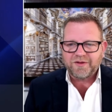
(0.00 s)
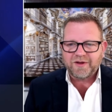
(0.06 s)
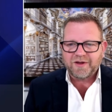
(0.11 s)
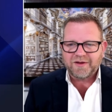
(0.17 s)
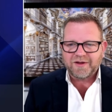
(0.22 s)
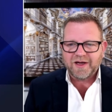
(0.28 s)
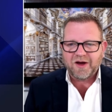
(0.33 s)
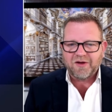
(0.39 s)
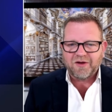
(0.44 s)
You could
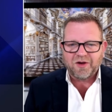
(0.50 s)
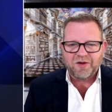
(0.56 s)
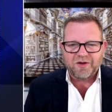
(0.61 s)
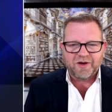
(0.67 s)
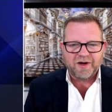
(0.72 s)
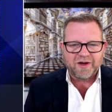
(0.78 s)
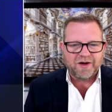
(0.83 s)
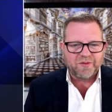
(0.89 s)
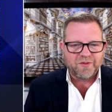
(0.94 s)
download
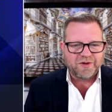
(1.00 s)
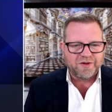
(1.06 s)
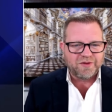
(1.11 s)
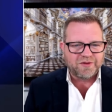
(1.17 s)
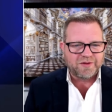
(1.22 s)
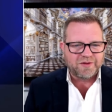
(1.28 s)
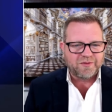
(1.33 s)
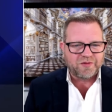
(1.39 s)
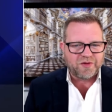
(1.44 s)
it and it would do
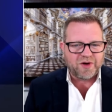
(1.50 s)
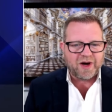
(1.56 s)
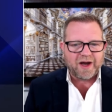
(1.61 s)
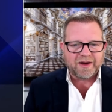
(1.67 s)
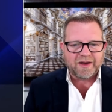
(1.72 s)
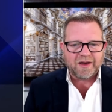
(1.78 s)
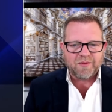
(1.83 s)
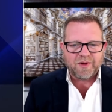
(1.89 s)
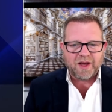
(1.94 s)
some
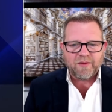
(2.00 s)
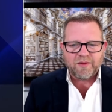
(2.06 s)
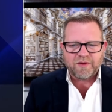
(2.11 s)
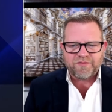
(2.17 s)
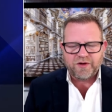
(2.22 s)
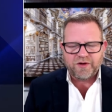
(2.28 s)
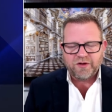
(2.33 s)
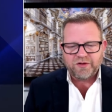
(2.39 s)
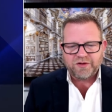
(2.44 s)
tracking. But yeah, with
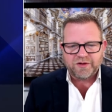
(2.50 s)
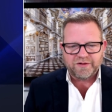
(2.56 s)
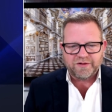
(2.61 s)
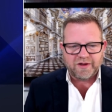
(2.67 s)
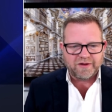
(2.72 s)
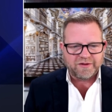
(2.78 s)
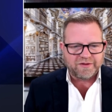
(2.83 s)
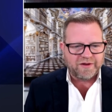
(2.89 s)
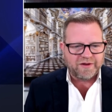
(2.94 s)
futures,
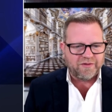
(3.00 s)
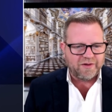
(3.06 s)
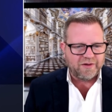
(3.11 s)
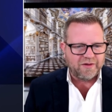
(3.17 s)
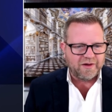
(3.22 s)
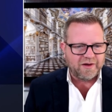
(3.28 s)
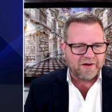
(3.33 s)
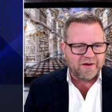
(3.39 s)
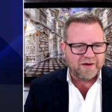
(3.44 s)
they just give you
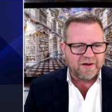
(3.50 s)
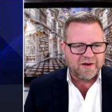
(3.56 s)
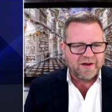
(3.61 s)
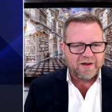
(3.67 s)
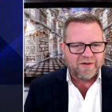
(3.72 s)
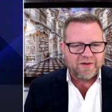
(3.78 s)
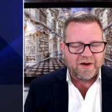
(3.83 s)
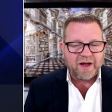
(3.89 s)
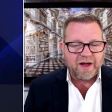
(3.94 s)
the
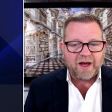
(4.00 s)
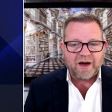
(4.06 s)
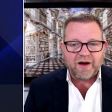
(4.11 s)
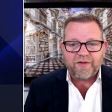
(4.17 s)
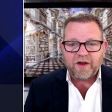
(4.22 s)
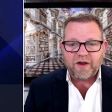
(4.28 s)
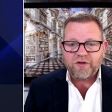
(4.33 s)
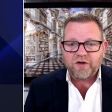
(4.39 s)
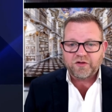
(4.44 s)
the net, and
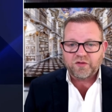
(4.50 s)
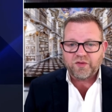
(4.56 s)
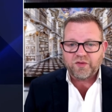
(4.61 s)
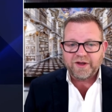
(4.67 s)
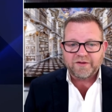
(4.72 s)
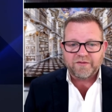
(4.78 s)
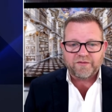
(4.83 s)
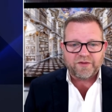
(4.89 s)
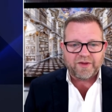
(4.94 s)
th- there's a
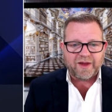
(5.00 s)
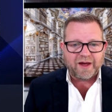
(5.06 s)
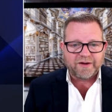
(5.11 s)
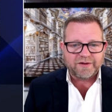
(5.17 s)
reason for that.